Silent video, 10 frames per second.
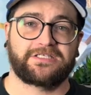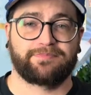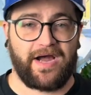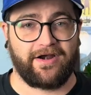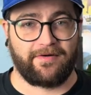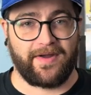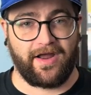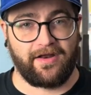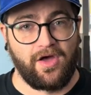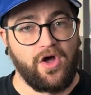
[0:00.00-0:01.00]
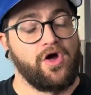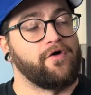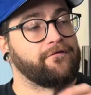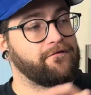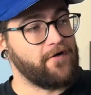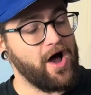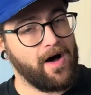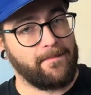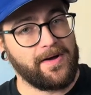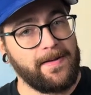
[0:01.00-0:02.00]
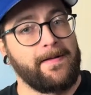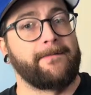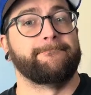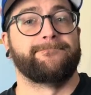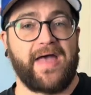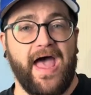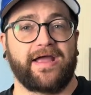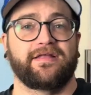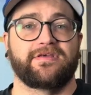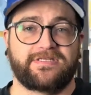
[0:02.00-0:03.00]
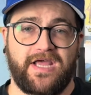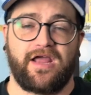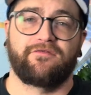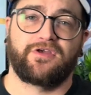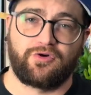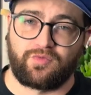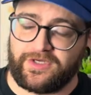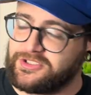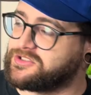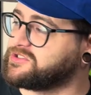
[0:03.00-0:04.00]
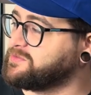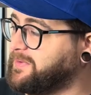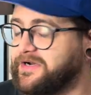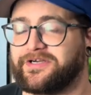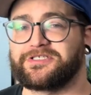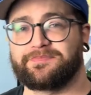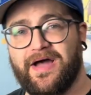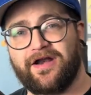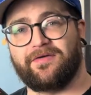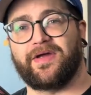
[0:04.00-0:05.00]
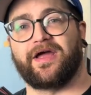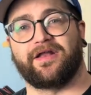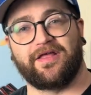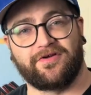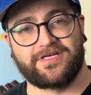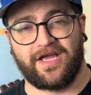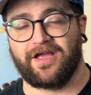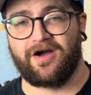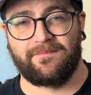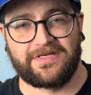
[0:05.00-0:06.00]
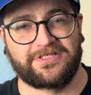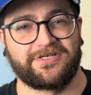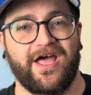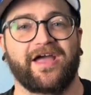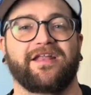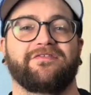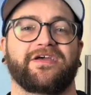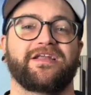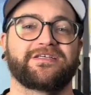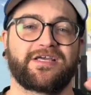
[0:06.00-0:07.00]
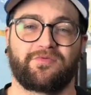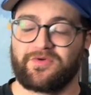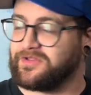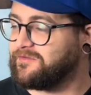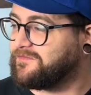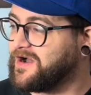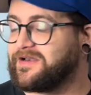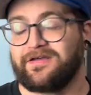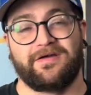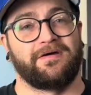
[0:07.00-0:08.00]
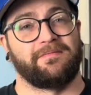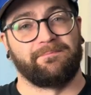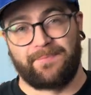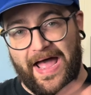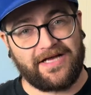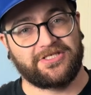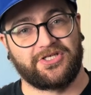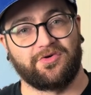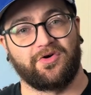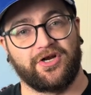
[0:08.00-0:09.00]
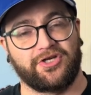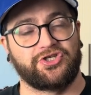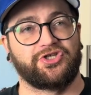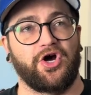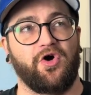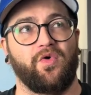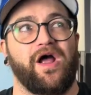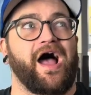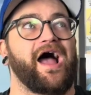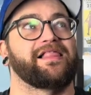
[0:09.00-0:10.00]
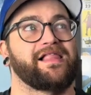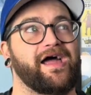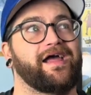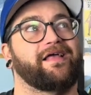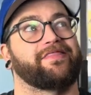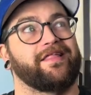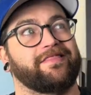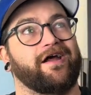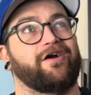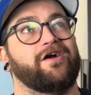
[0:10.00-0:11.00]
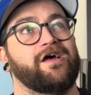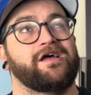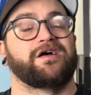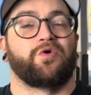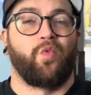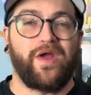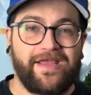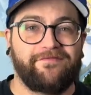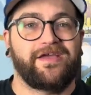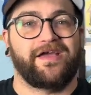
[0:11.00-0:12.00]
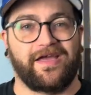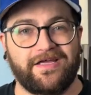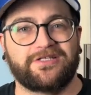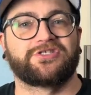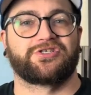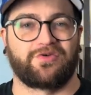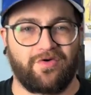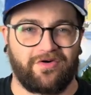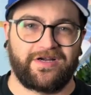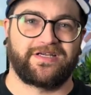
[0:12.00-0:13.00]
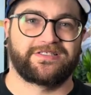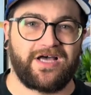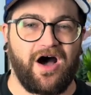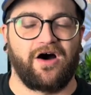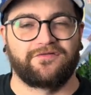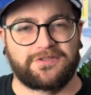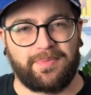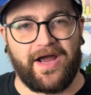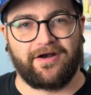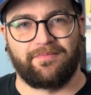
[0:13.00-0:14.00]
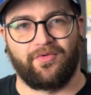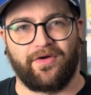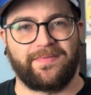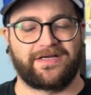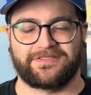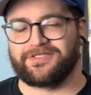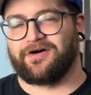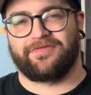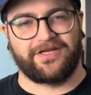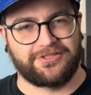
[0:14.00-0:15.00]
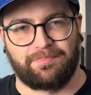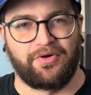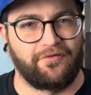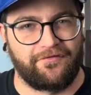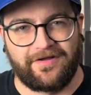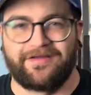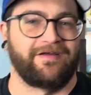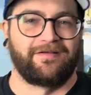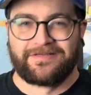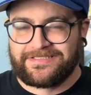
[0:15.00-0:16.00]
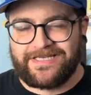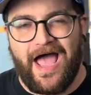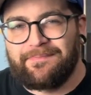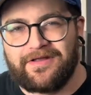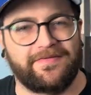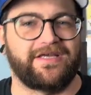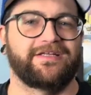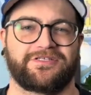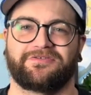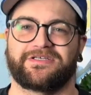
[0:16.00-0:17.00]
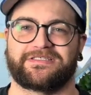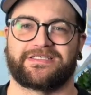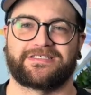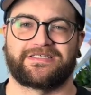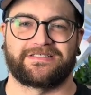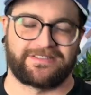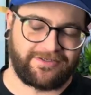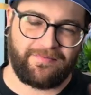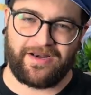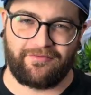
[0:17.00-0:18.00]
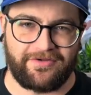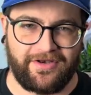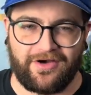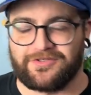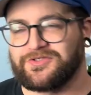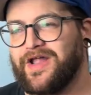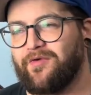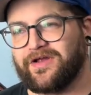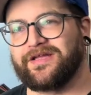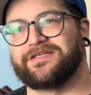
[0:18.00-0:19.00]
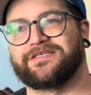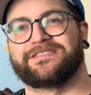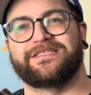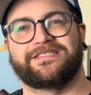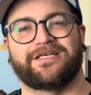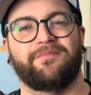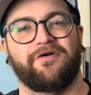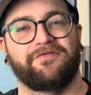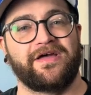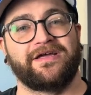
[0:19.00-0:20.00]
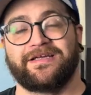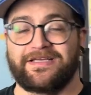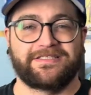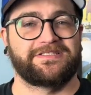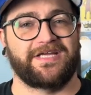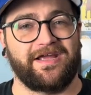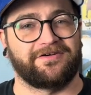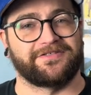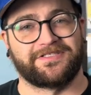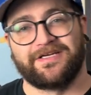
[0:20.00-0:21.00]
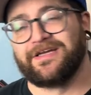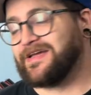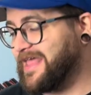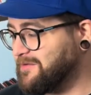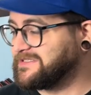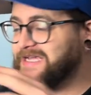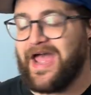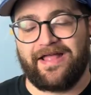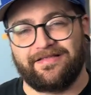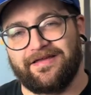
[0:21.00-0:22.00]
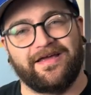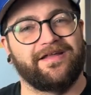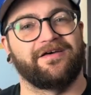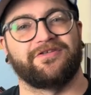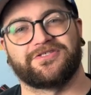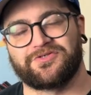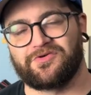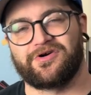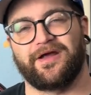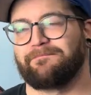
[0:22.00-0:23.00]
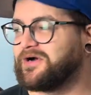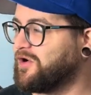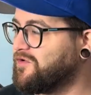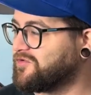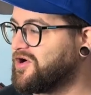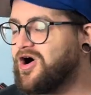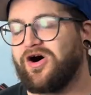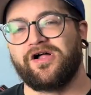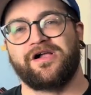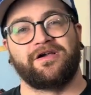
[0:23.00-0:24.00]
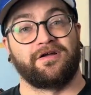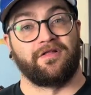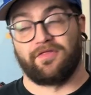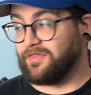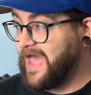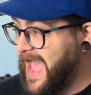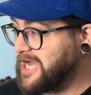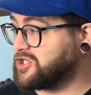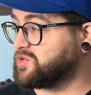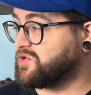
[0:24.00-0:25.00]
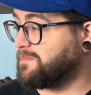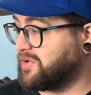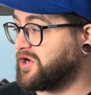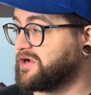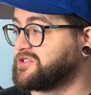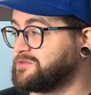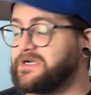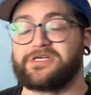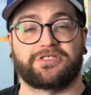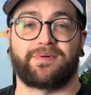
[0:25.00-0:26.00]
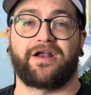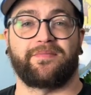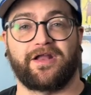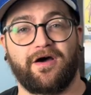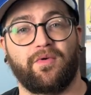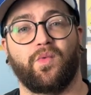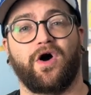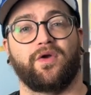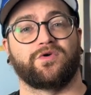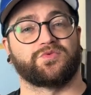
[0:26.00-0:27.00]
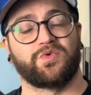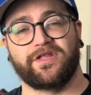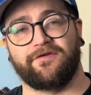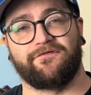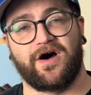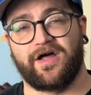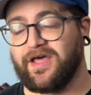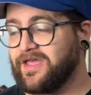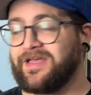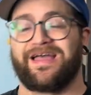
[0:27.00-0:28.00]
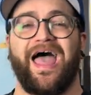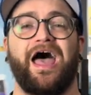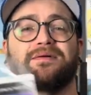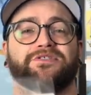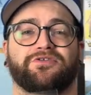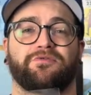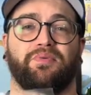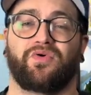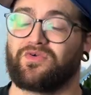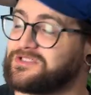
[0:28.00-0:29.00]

Spider Man from back in the day of the original Superior Spider Man, and they're taking on Mr. Negative. It is a really fun backstory to show. I like that they're weaving in stories of Spider Boy because, you know, they just poofed, snapped him into existence, and nobody really knows. So now we're getting to see some of his tales. And that was at the end of the story, but overall, the actual book, Superior Spider Man number one, was really fun absolute poll,